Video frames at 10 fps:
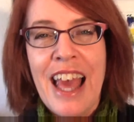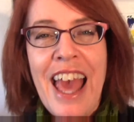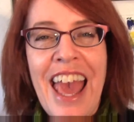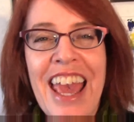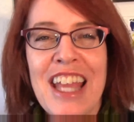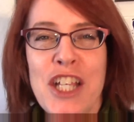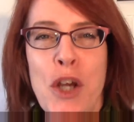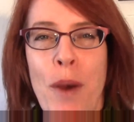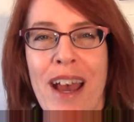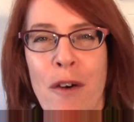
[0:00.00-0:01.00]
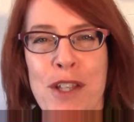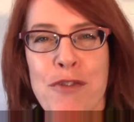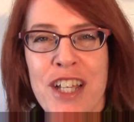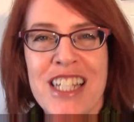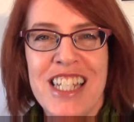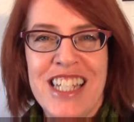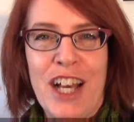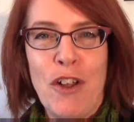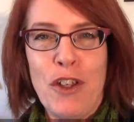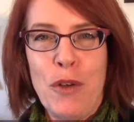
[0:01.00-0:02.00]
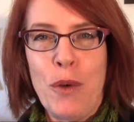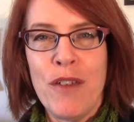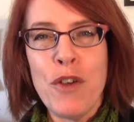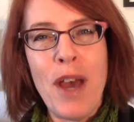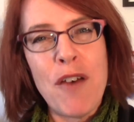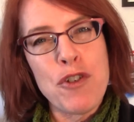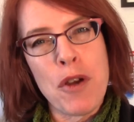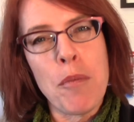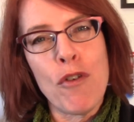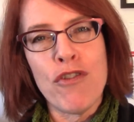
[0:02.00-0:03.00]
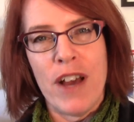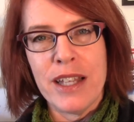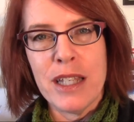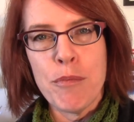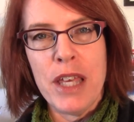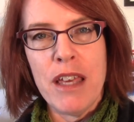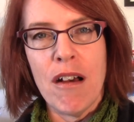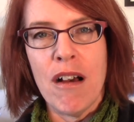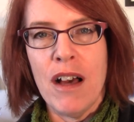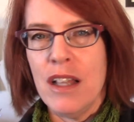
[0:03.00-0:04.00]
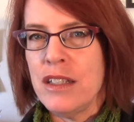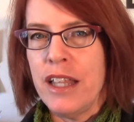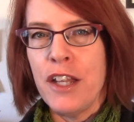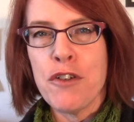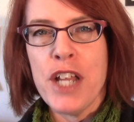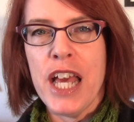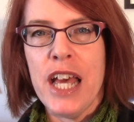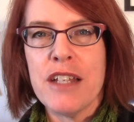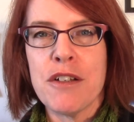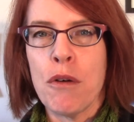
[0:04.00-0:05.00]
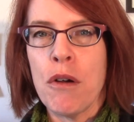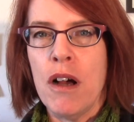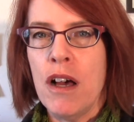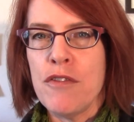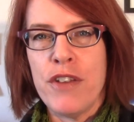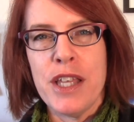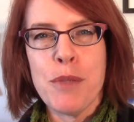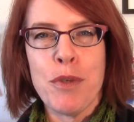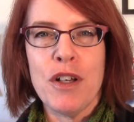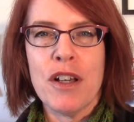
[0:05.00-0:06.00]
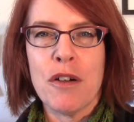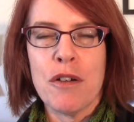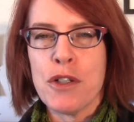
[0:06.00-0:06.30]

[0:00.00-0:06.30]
Hey, and you know what? I always forget to tell you if you have trouble finding me on the internet or on Facebook or